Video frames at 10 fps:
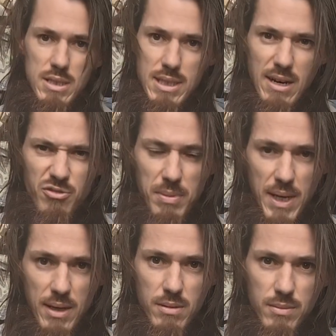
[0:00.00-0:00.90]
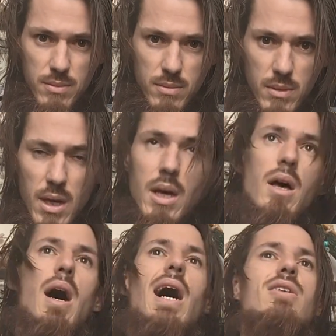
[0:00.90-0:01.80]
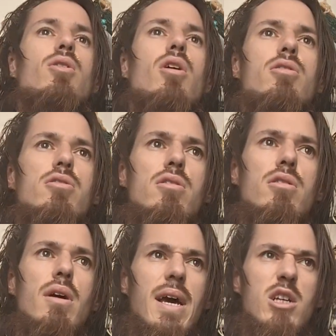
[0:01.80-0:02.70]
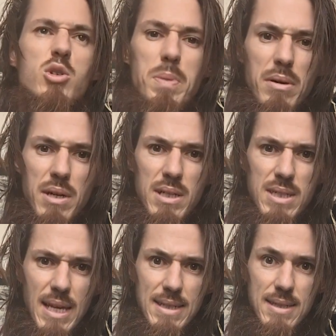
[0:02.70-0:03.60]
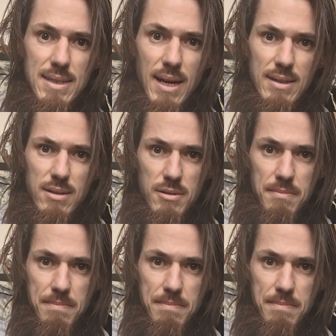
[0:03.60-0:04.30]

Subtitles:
state of being. I no longer experience that disgust.